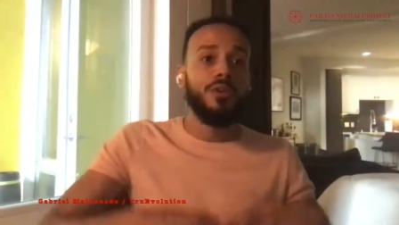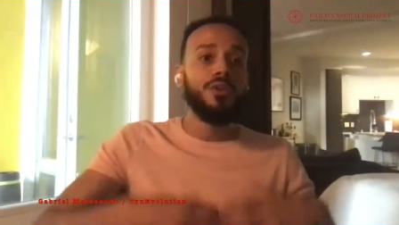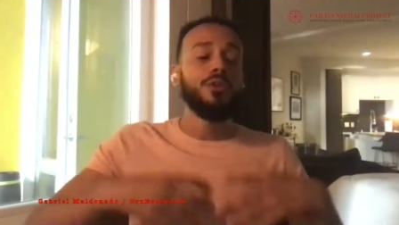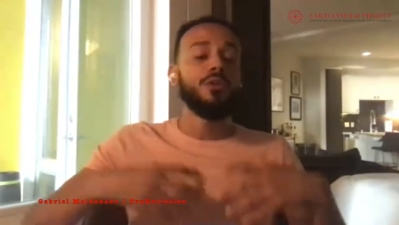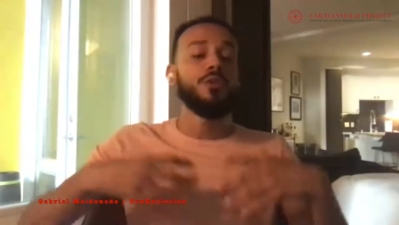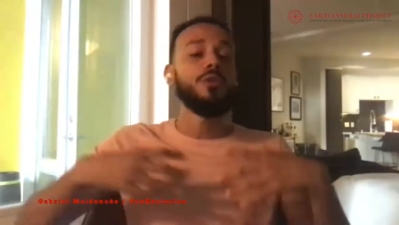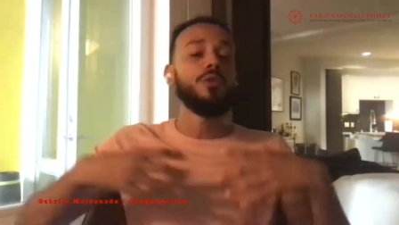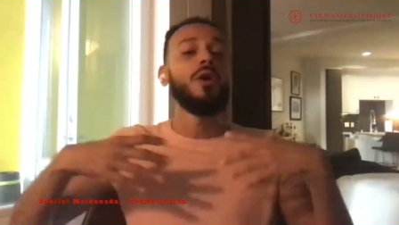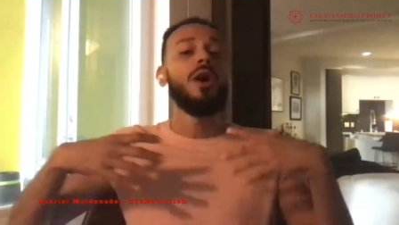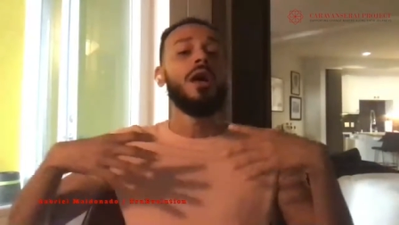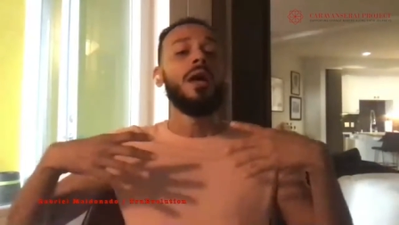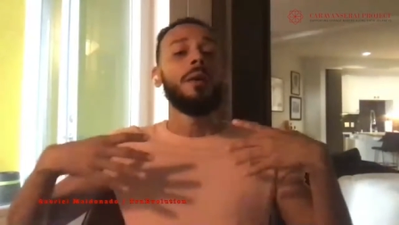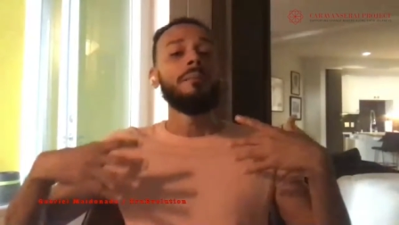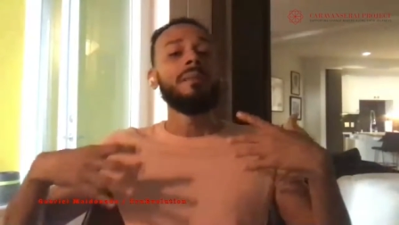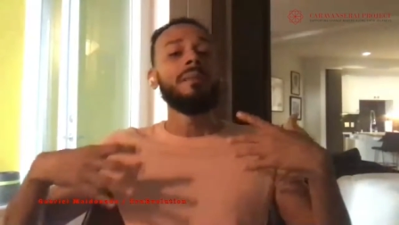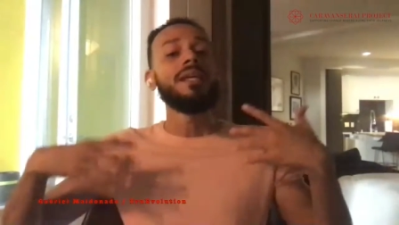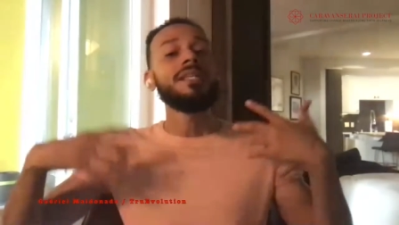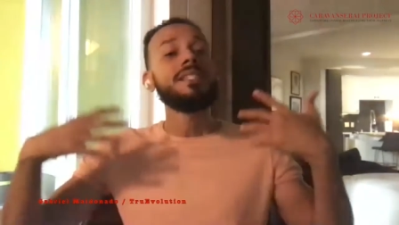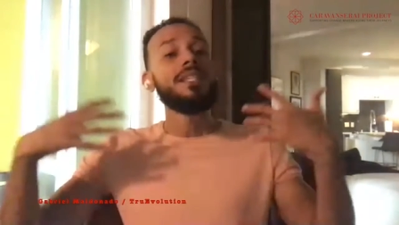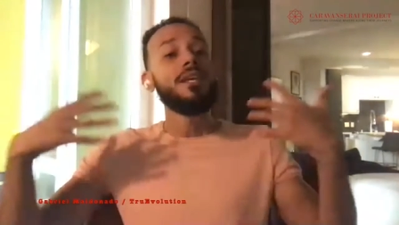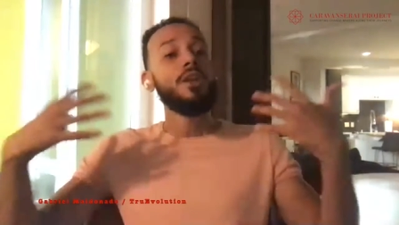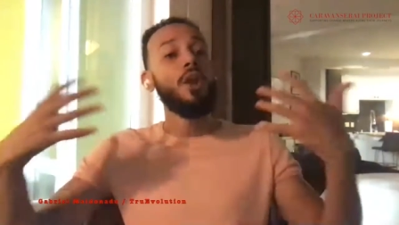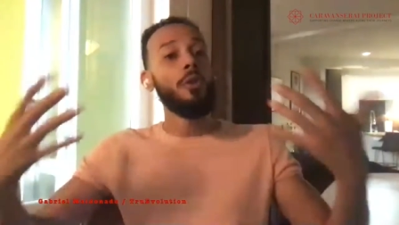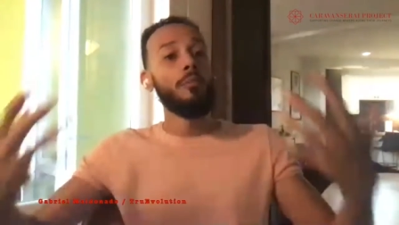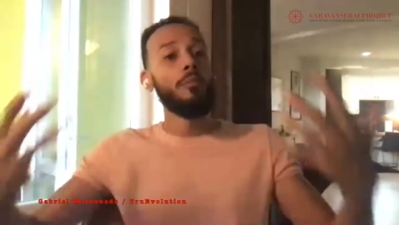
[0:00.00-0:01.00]
or you may
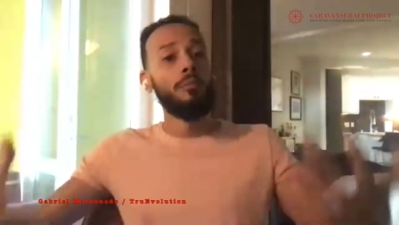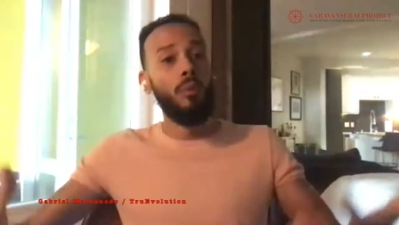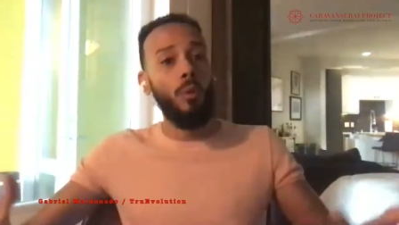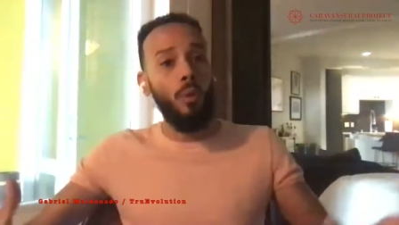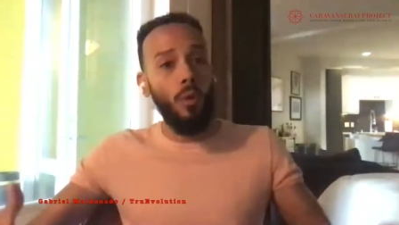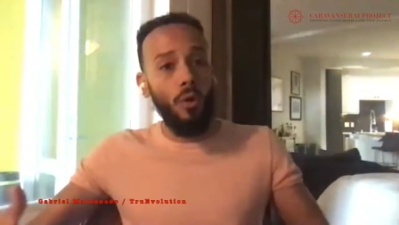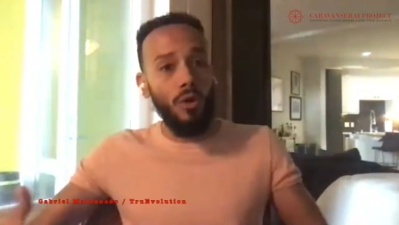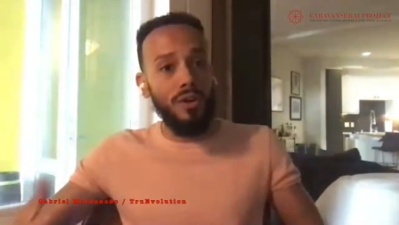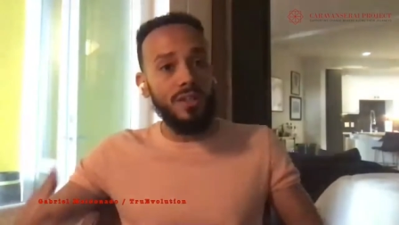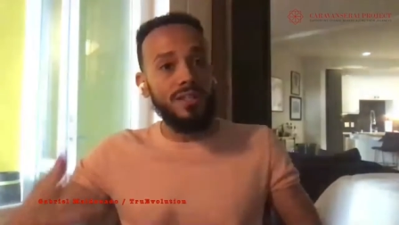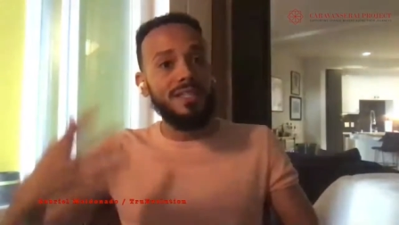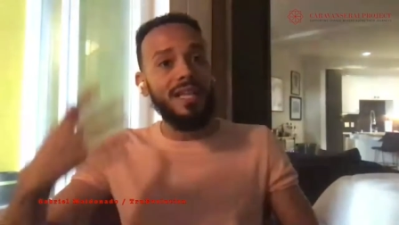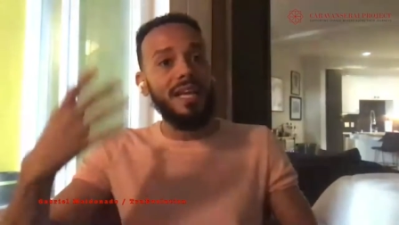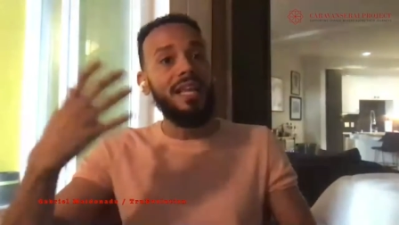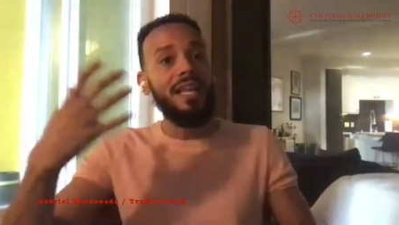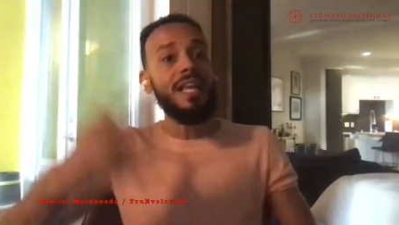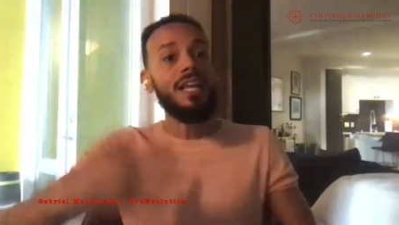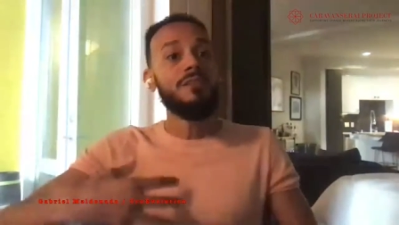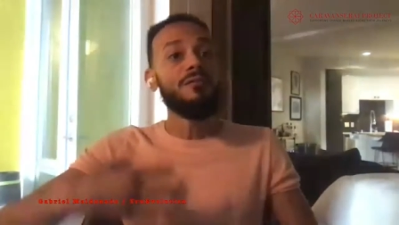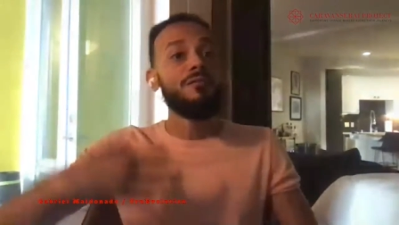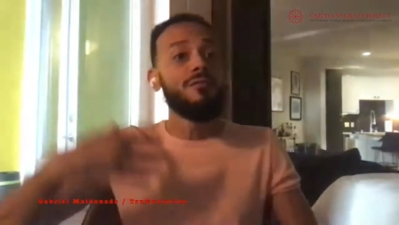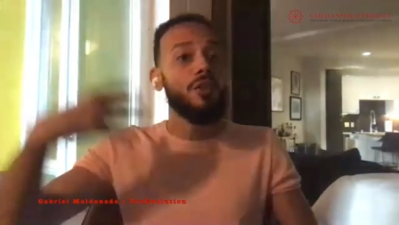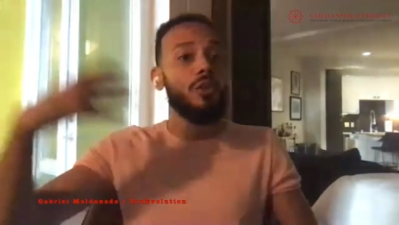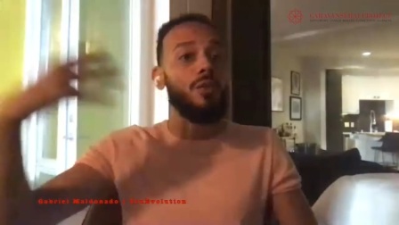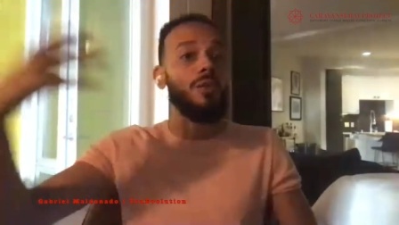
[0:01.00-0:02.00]
sit on boards that
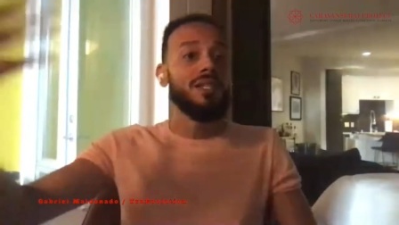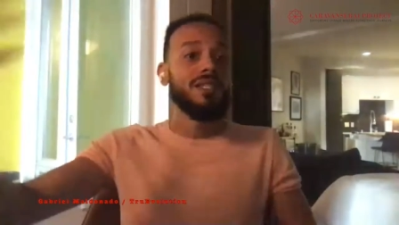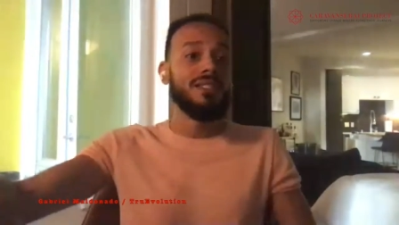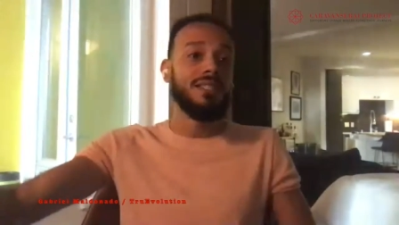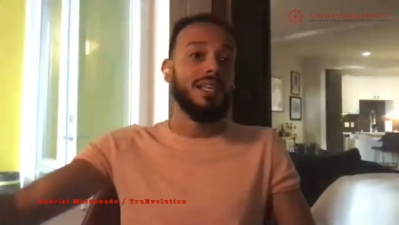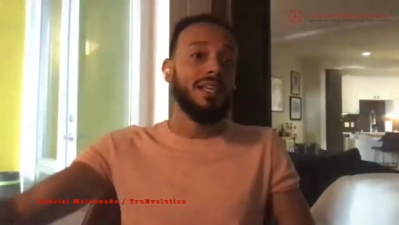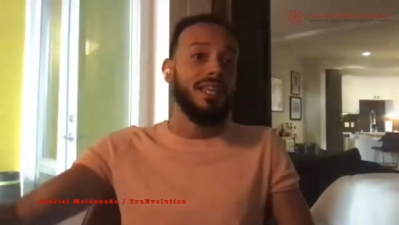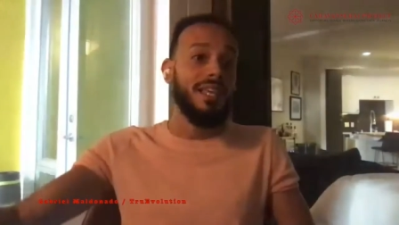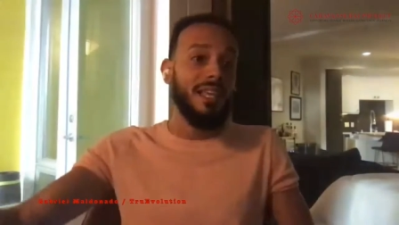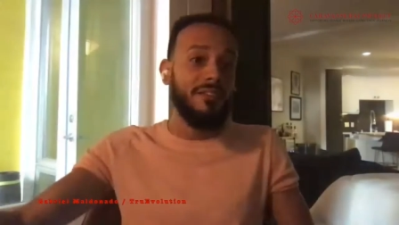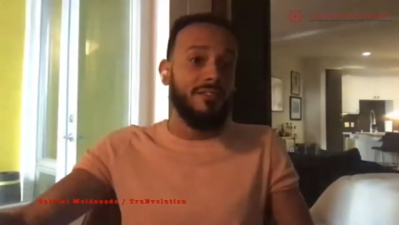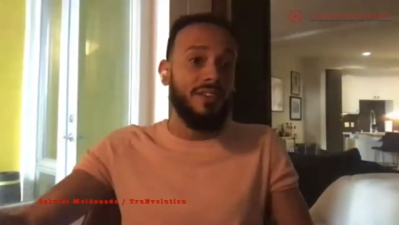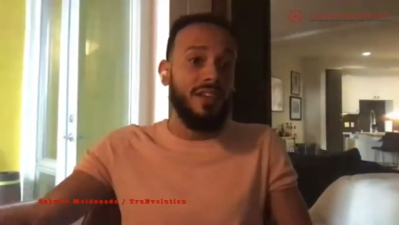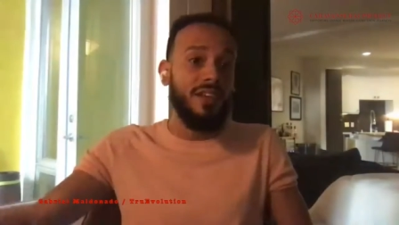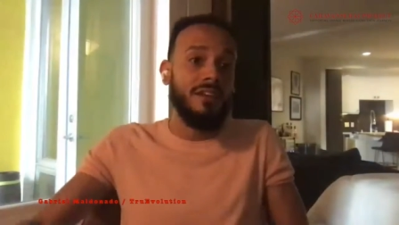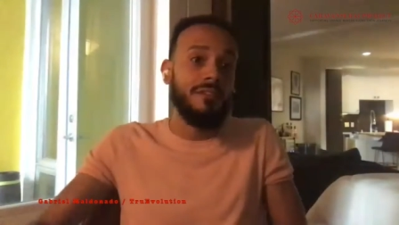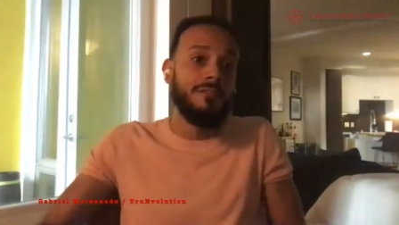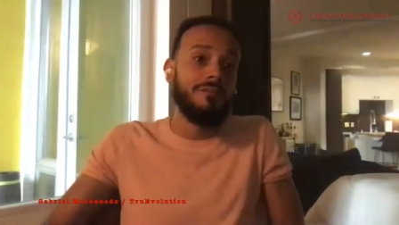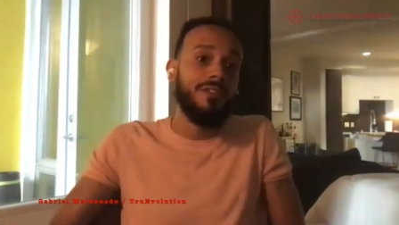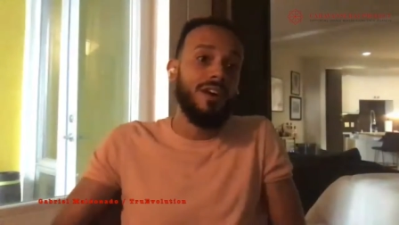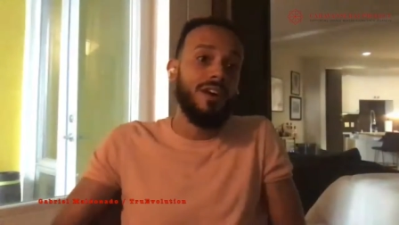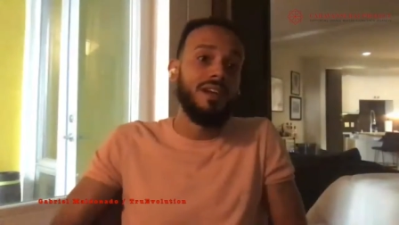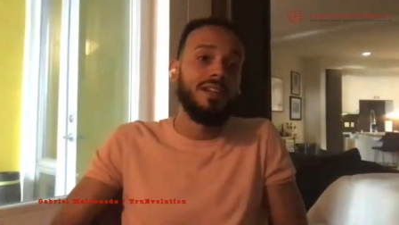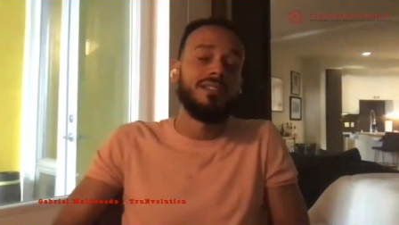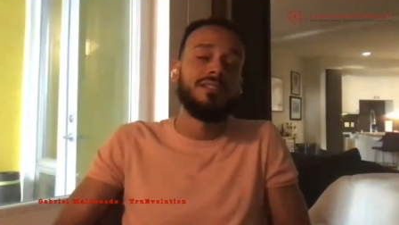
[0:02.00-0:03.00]
influence the giving of
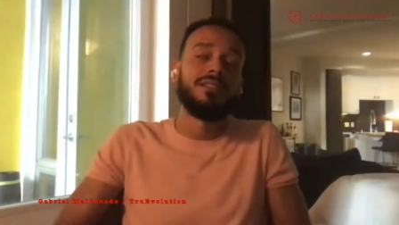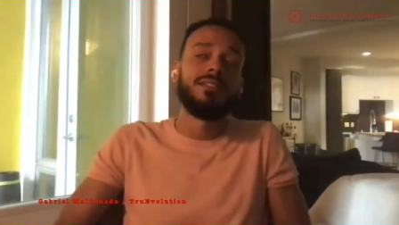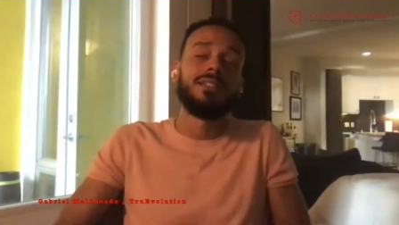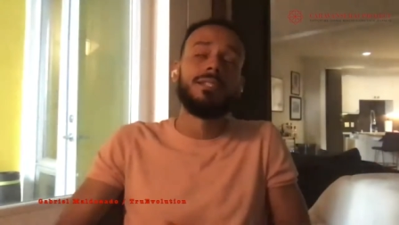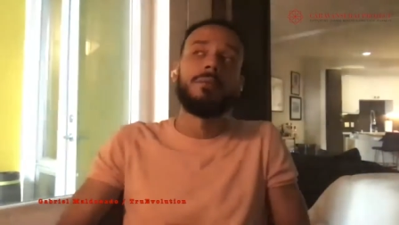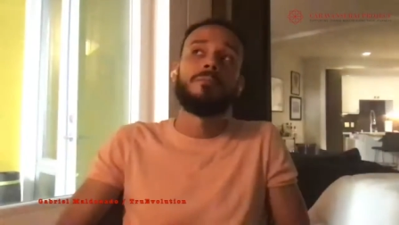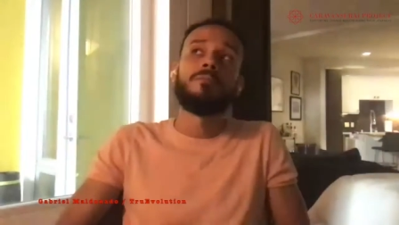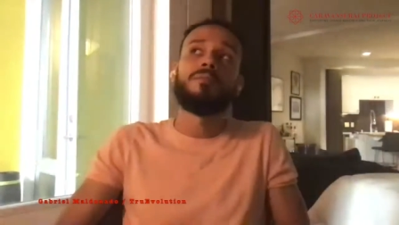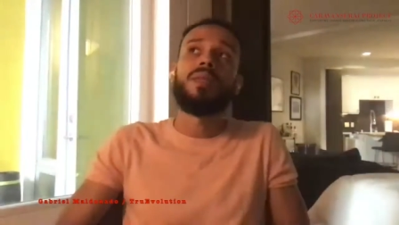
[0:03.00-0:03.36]
funds.